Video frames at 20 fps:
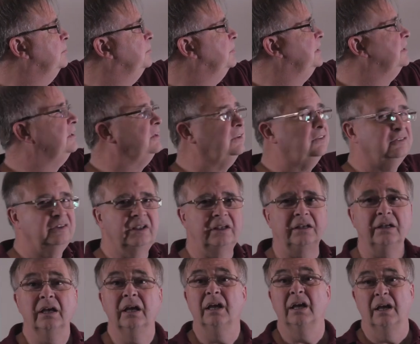B,
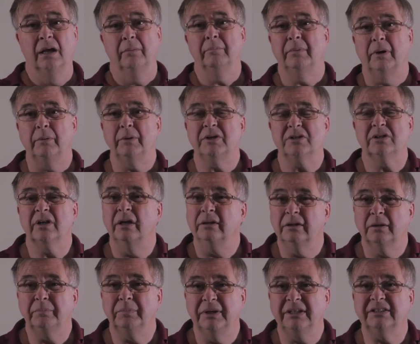C, by which time
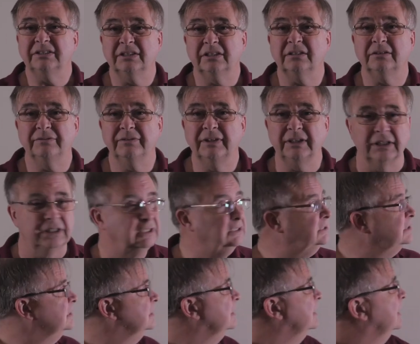the piece is finished,